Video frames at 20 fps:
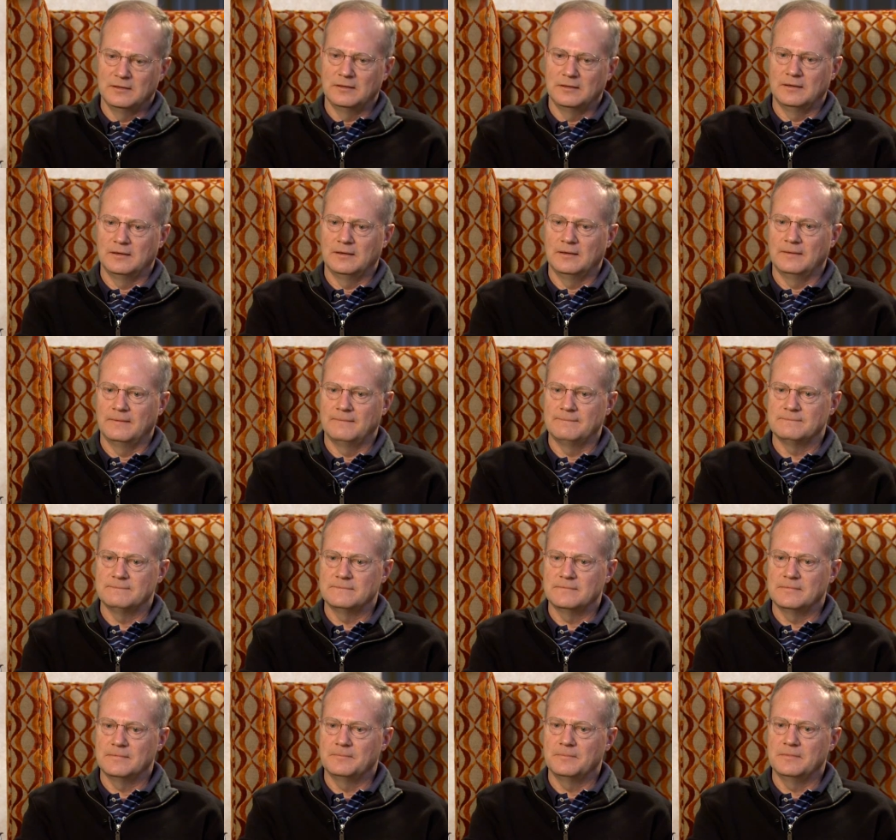
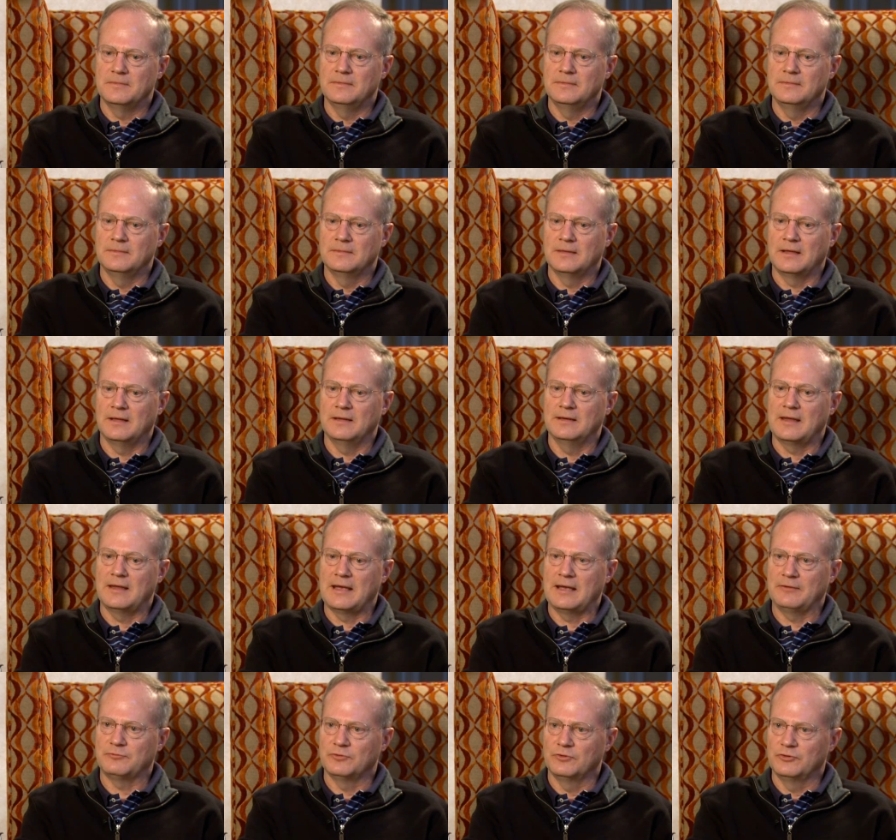Uh, not
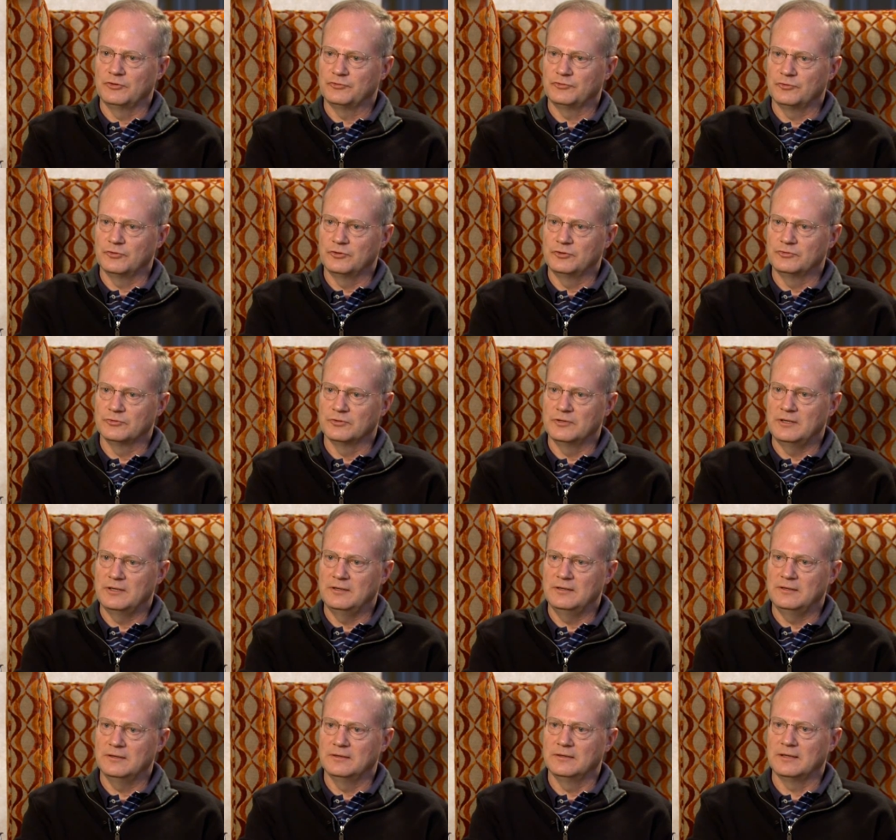after the
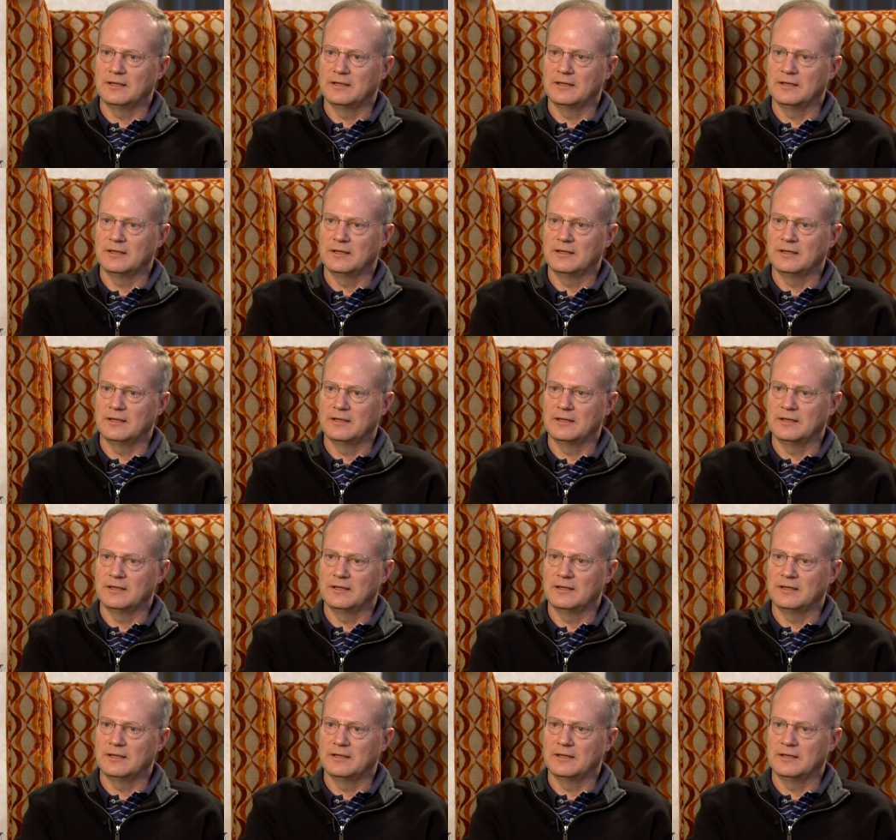surgery,